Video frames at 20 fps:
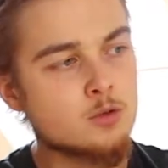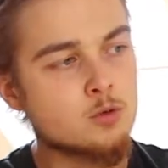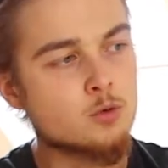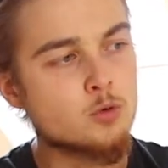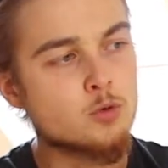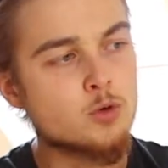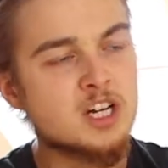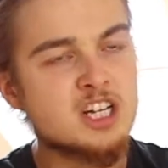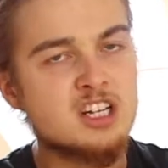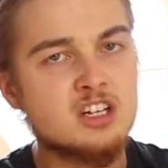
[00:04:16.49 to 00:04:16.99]

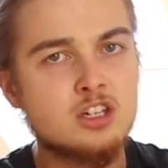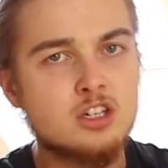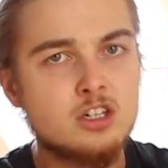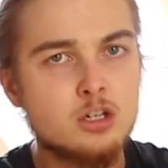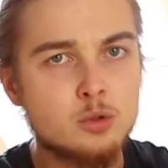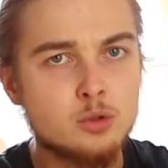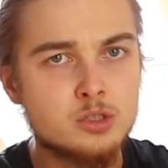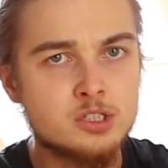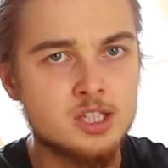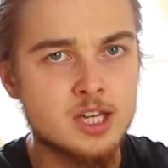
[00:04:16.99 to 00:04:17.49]

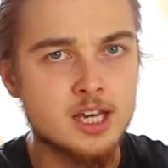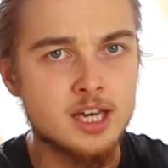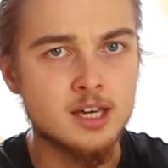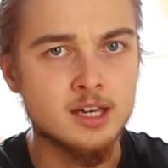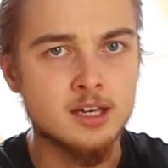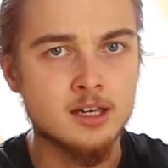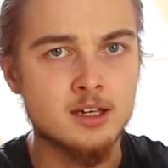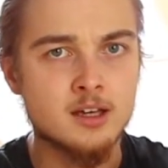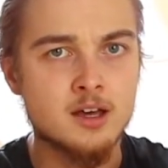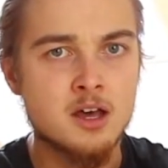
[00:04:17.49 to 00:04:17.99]

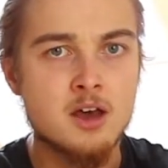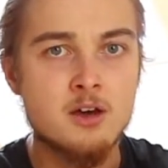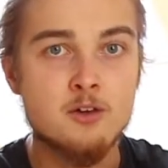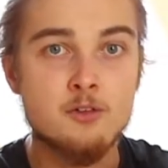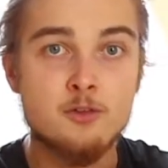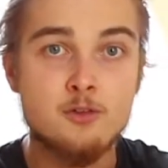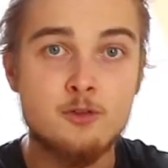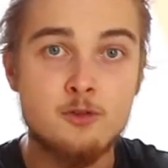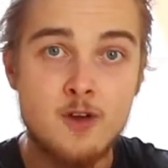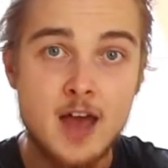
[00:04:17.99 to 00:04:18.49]
reducing
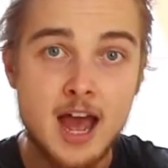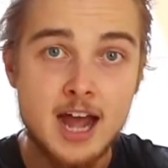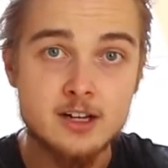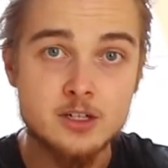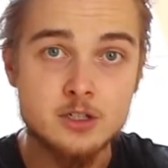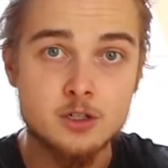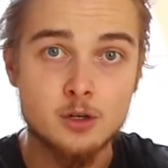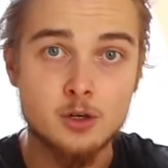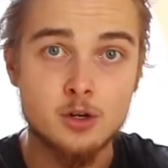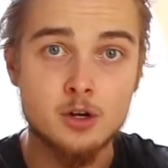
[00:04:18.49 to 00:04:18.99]

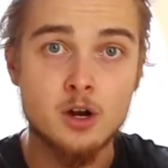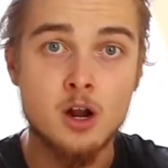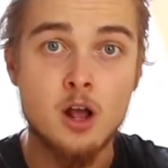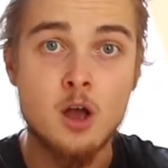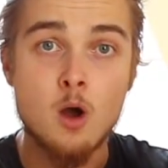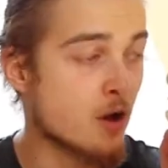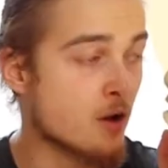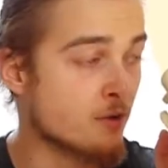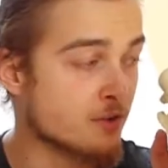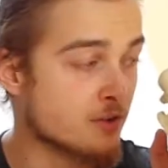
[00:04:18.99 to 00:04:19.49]
factor
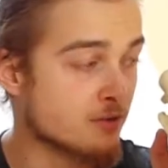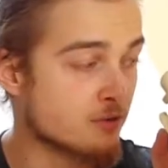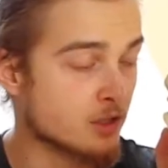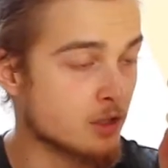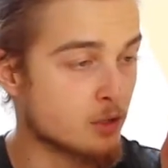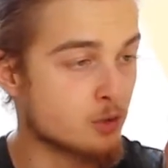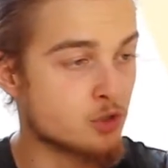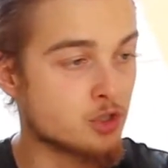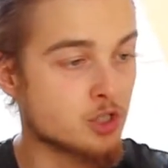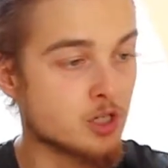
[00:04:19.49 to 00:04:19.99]
of
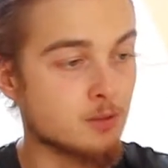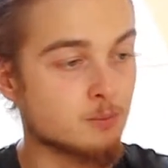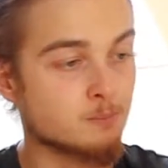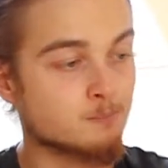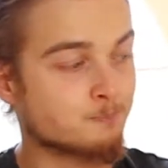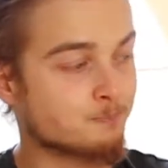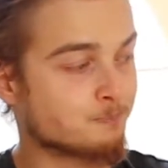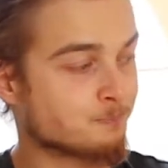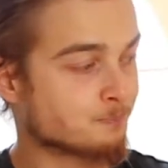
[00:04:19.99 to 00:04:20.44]
evolution.